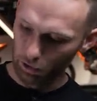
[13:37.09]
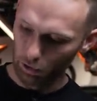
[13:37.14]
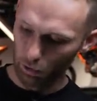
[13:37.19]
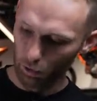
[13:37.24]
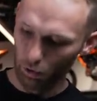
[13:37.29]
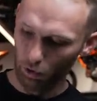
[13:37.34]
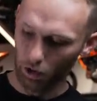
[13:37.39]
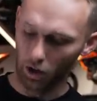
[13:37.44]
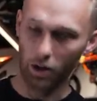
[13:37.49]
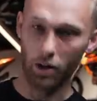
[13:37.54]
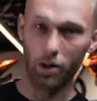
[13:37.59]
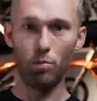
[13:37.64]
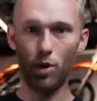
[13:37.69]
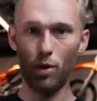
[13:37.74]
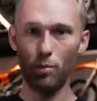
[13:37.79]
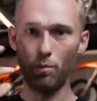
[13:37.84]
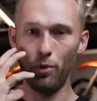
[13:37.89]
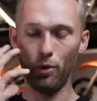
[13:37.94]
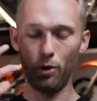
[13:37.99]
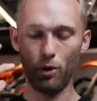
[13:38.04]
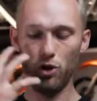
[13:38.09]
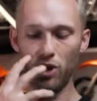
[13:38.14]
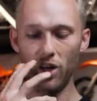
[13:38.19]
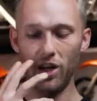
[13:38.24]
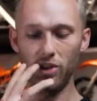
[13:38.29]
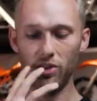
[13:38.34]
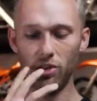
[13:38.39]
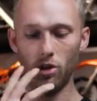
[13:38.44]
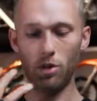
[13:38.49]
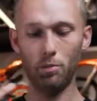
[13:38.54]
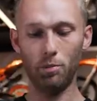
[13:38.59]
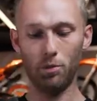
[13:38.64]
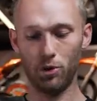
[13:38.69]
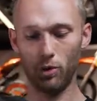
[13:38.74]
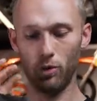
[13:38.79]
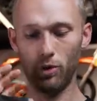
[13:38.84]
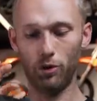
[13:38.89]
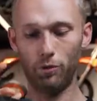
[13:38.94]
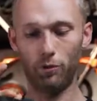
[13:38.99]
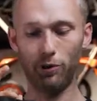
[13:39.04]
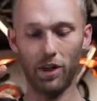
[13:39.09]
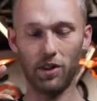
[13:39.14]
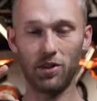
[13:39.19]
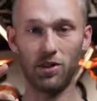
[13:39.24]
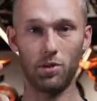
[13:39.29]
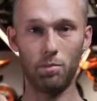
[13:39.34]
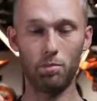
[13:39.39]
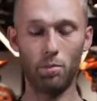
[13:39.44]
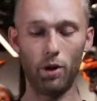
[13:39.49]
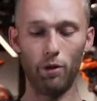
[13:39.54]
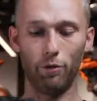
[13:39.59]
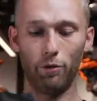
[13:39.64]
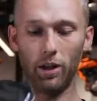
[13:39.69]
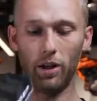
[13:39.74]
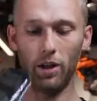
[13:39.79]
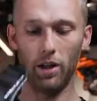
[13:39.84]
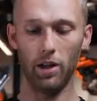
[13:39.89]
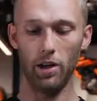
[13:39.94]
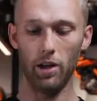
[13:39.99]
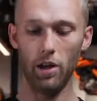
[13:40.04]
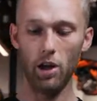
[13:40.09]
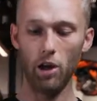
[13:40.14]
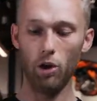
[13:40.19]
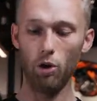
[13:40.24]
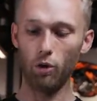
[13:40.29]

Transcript: so you can pump your cheeks up so it fits perfectly.